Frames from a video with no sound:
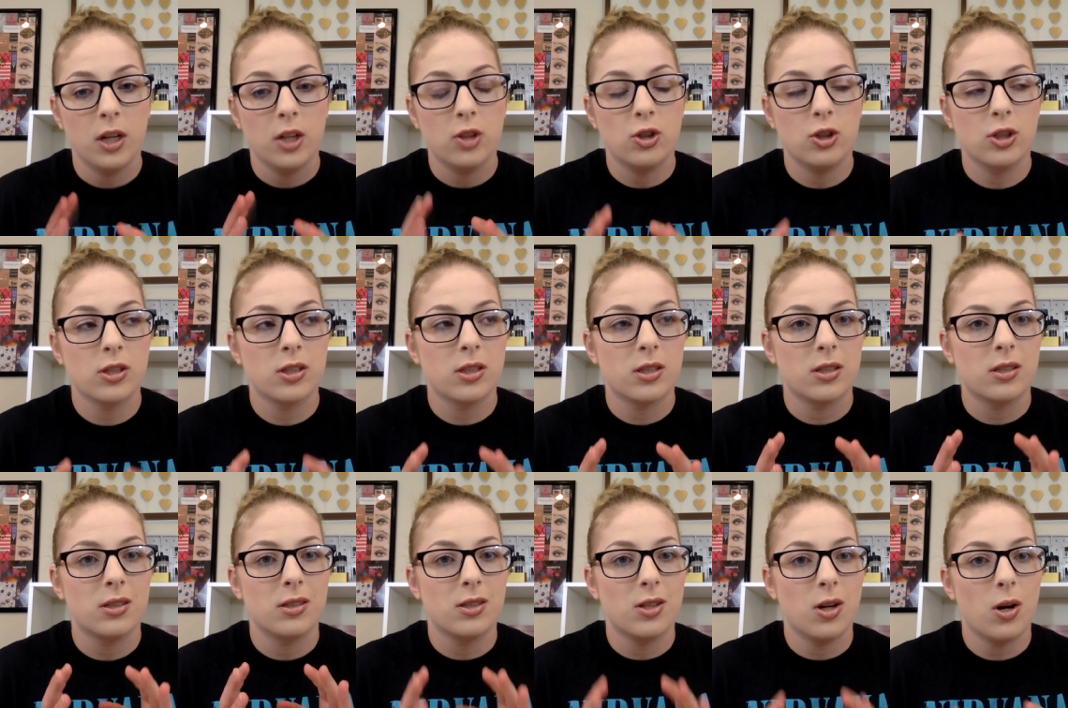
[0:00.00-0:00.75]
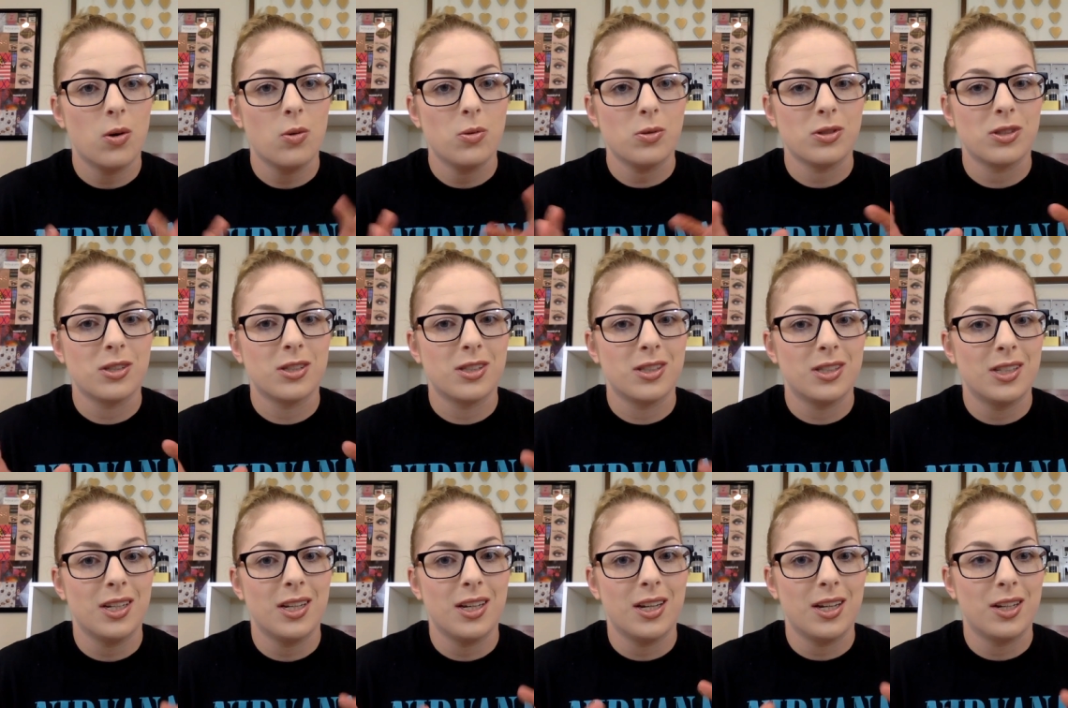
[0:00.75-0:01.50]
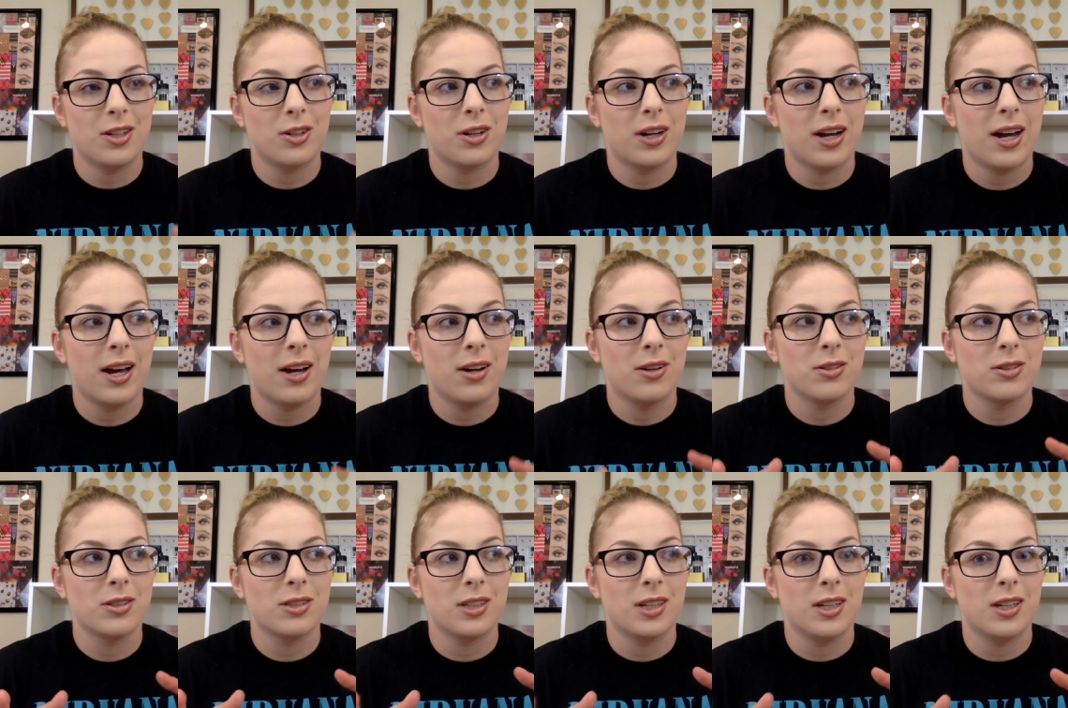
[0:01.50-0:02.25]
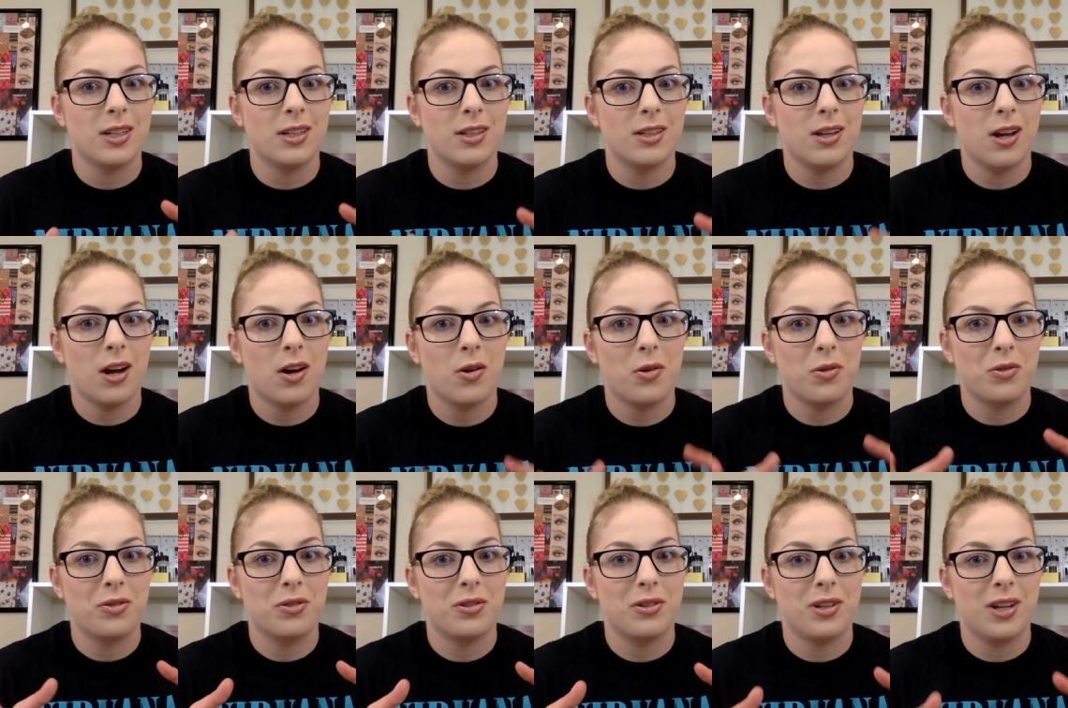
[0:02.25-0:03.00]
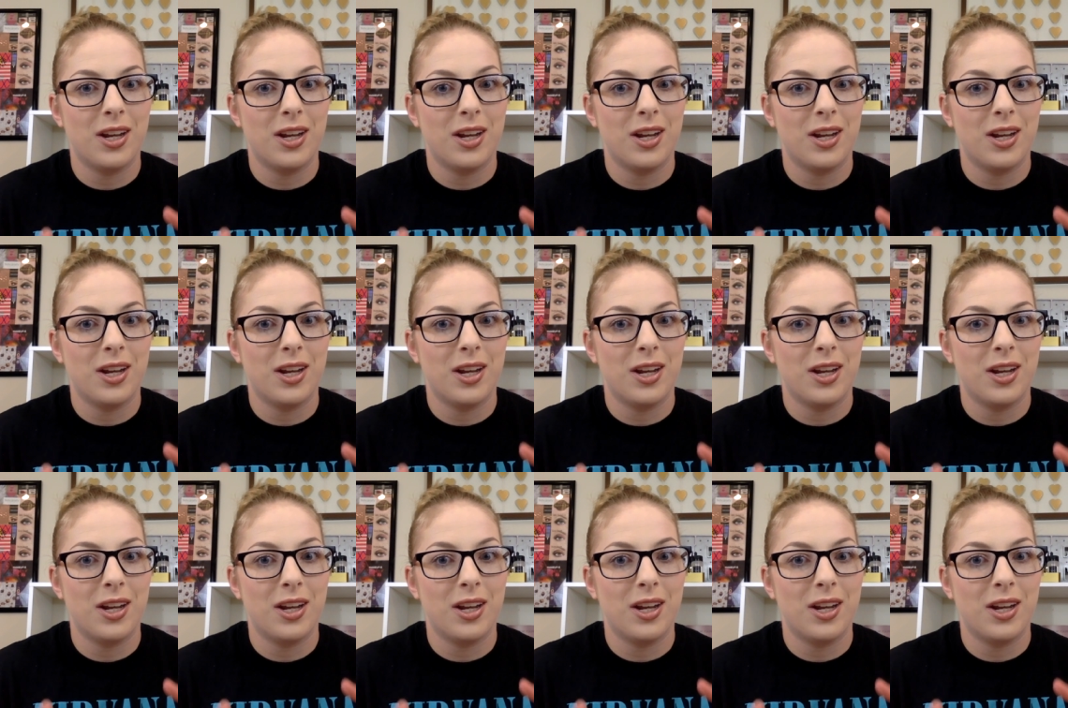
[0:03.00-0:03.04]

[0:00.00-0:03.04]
just don't sit in your house and don't